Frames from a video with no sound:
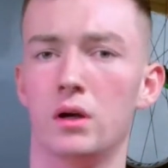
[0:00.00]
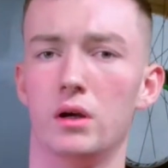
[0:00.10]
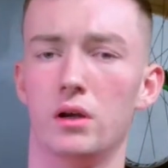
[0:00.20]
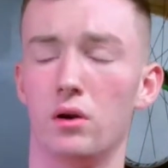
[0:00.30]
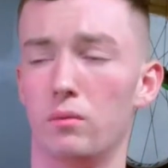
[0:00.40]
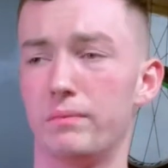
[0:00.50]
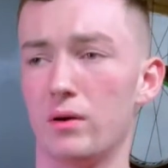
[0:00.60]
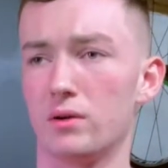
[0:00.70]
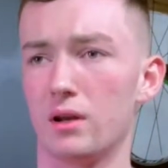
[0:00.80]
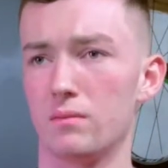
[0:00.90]
you know,
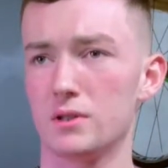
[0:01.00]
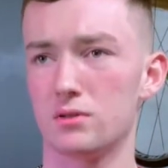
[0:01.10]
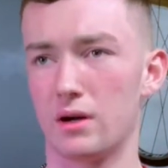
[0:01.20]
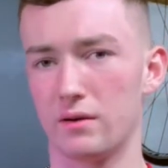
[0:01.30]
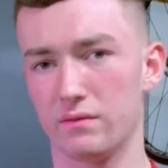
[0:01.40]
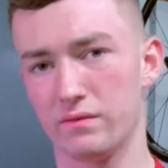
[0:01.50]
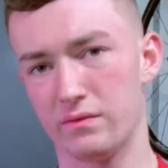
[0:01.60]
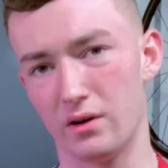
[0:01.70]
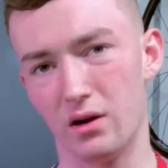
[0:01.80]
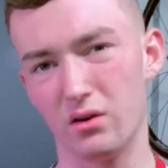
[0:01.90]
building up the strength.
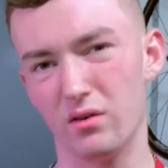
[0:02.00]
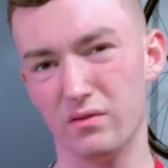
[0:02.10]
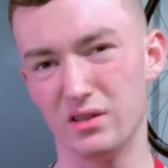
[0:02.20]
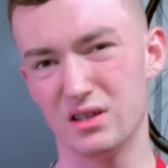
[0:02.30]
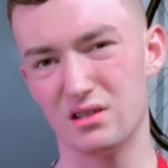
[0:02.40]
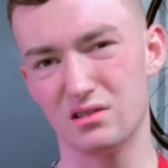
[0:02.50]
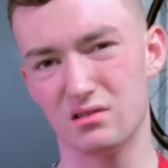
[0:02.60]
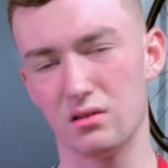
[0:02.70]
I don't know if this is,